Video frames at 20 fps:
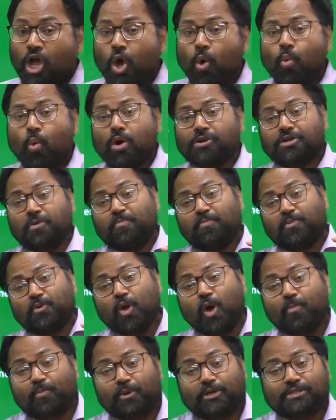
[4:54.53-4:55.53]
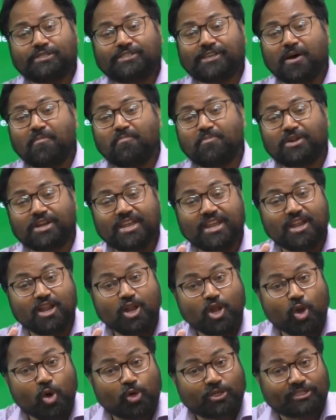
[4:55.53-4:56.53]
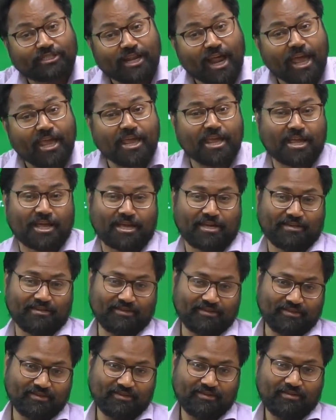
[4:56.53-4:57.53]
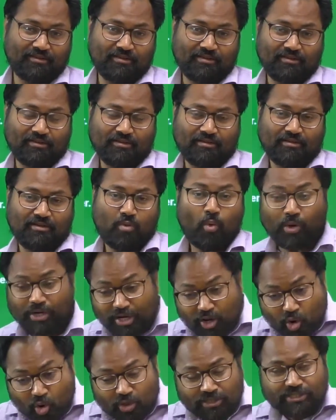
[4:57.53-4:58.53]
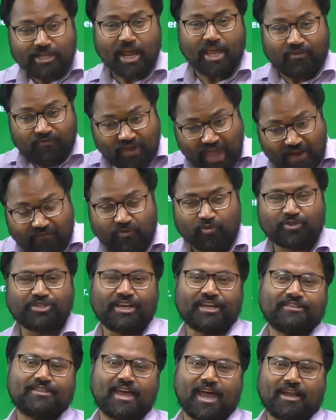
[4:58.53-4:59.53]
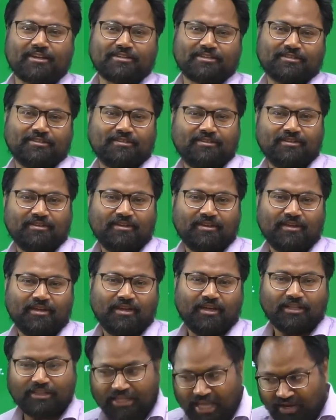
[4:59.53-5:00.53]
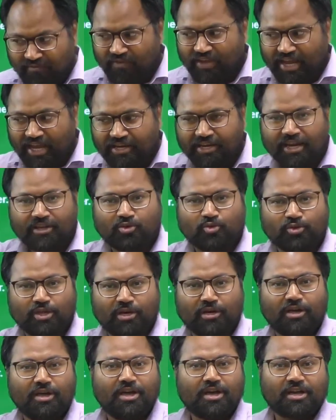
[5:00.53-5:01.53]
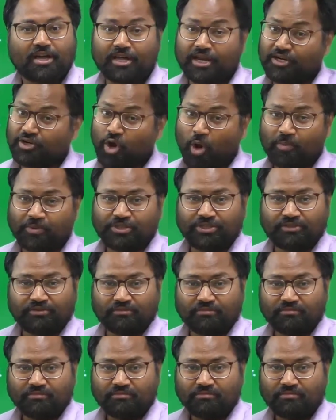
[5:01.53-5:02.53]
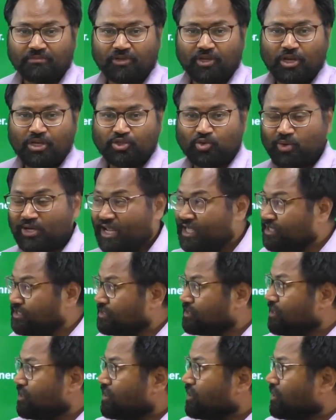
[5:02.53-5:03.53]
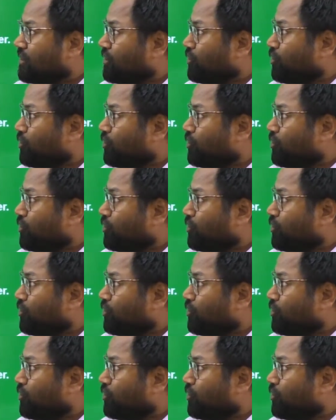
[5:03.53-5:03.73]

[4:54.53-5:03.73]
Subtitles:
what a proper summary looks like. What it looks like, we have to check that. Then we can get to the correct option. So let's,